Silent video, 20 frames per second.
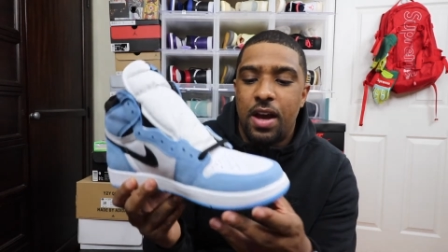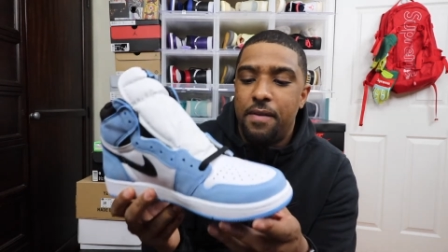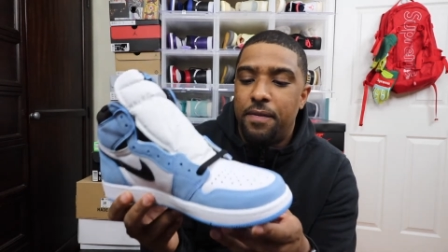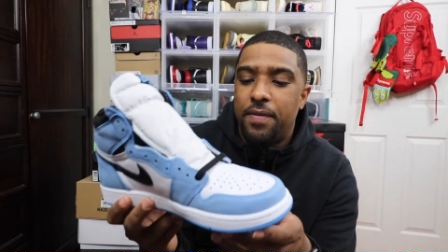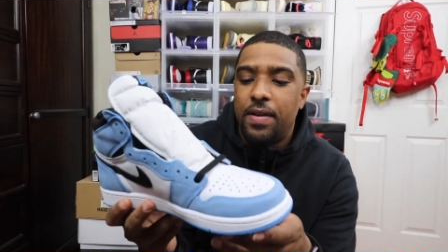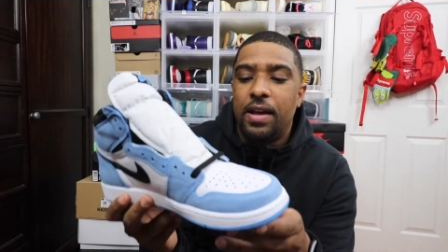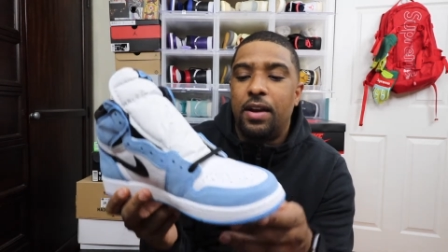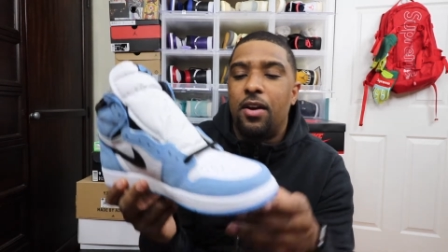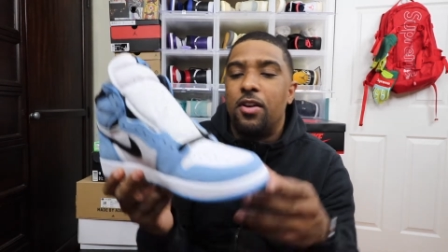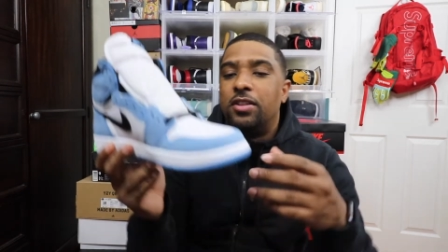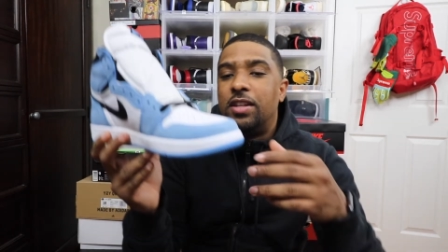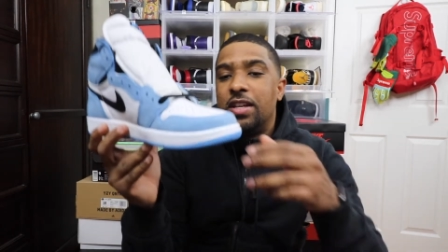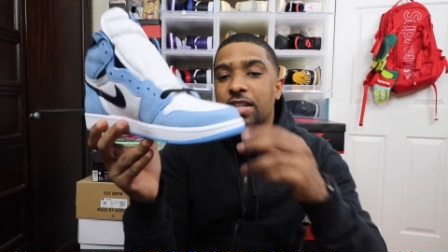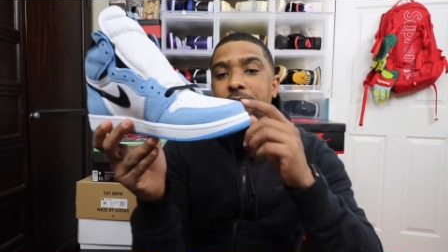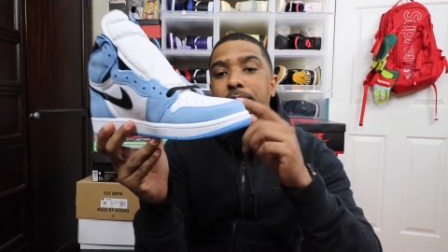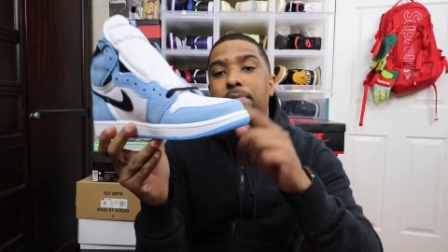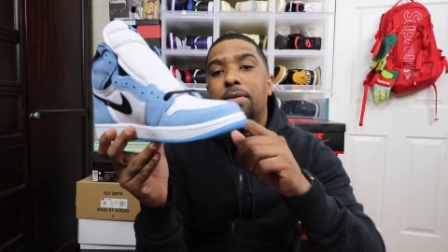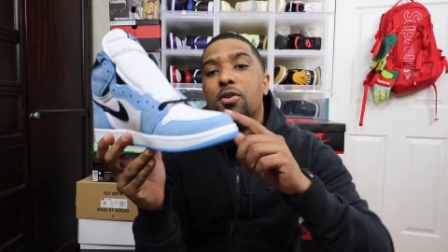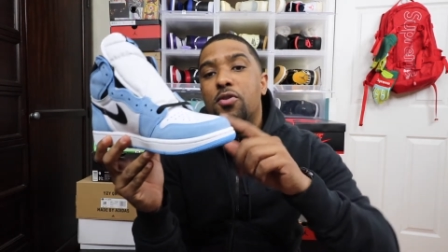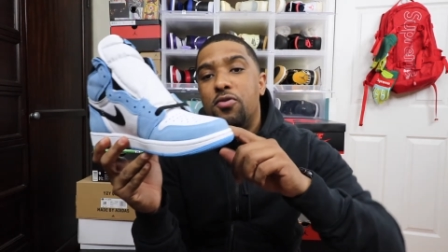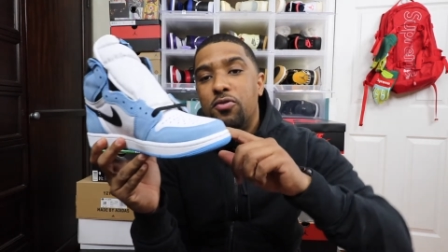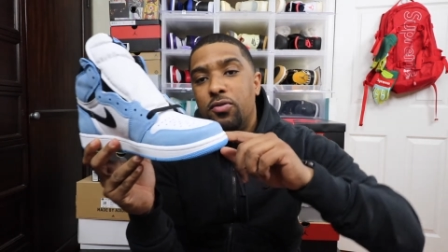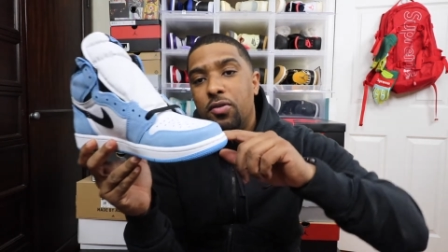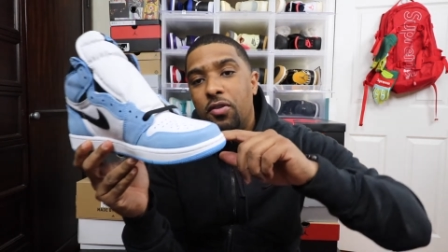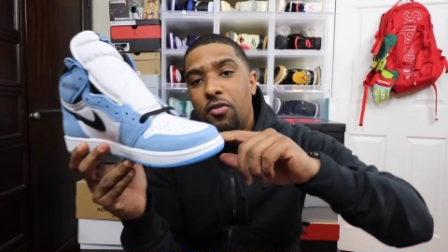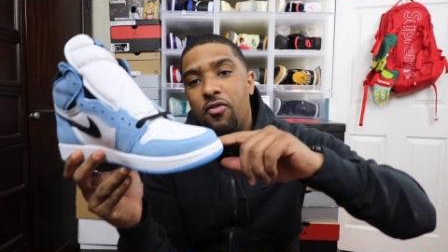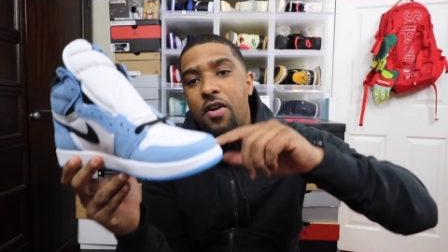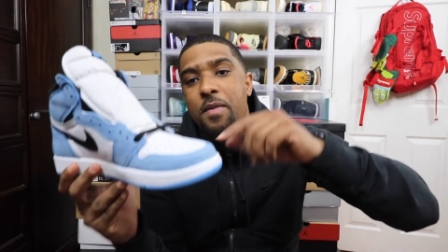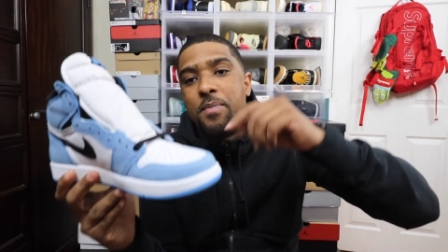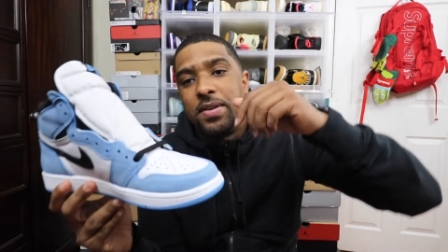I feel like this blue
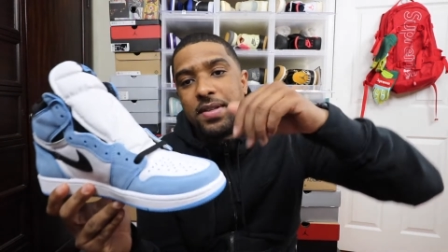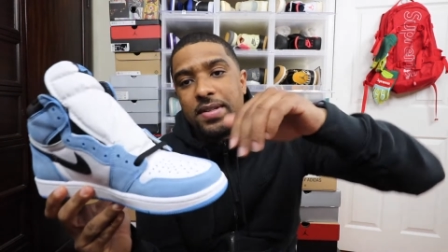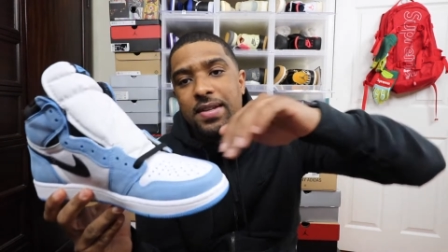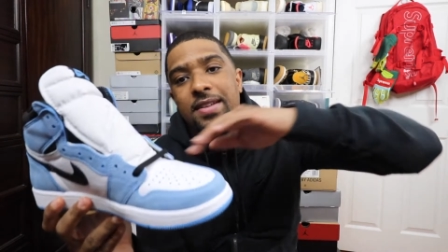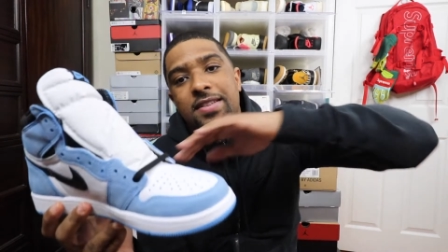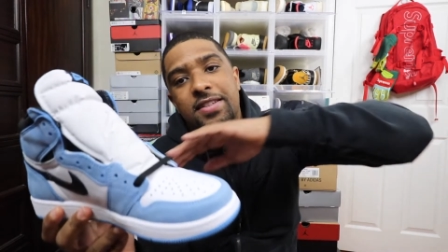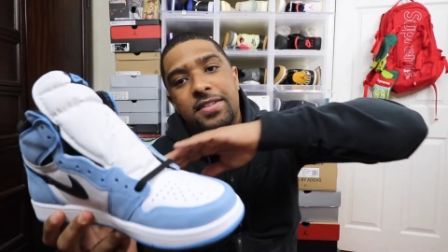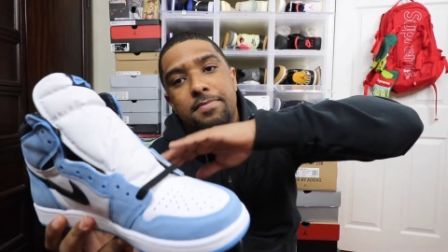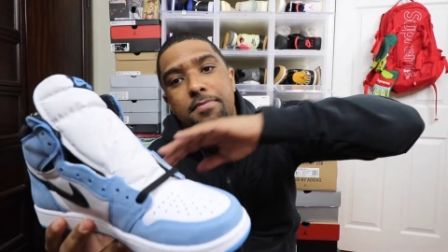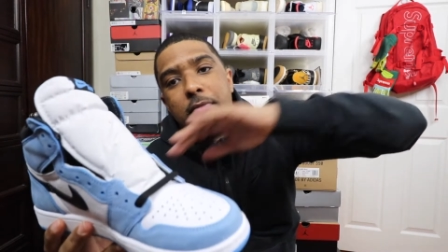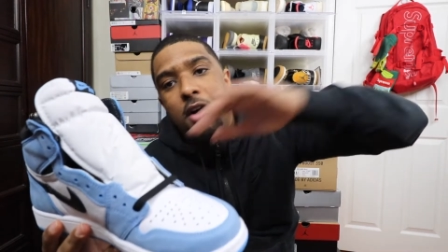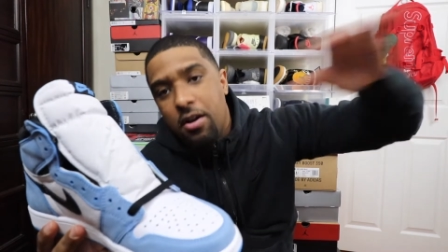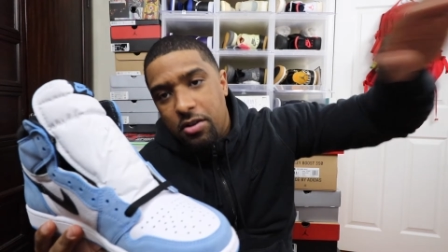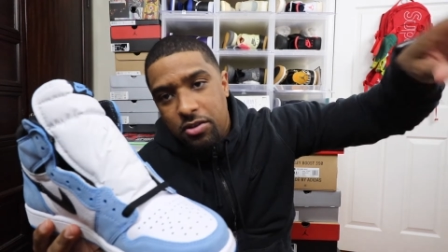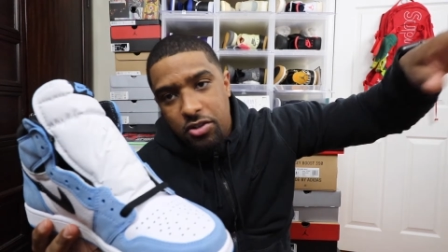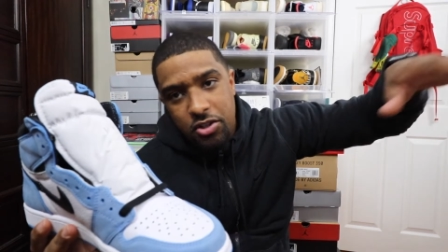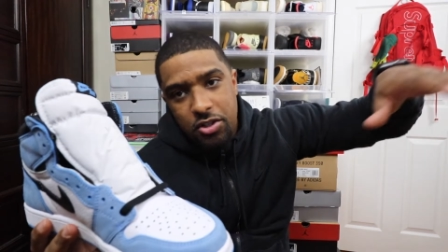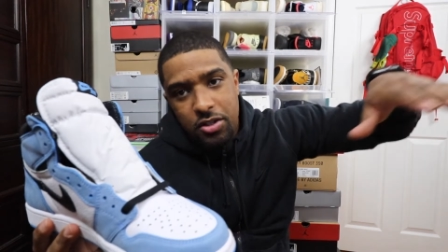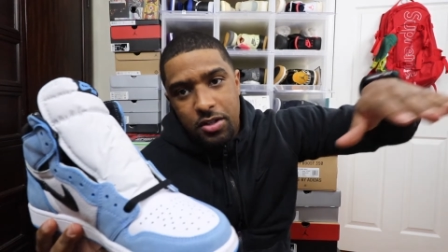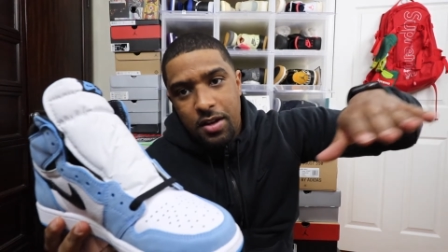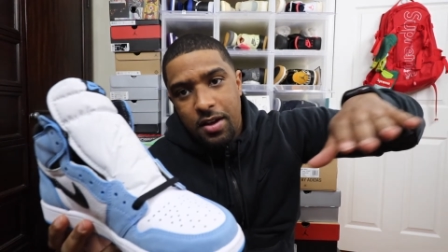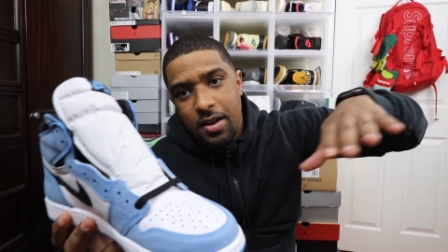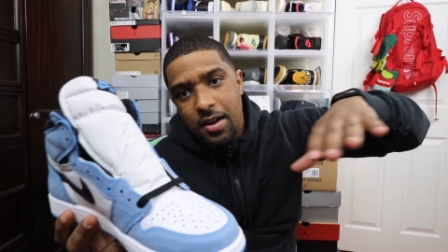represents March.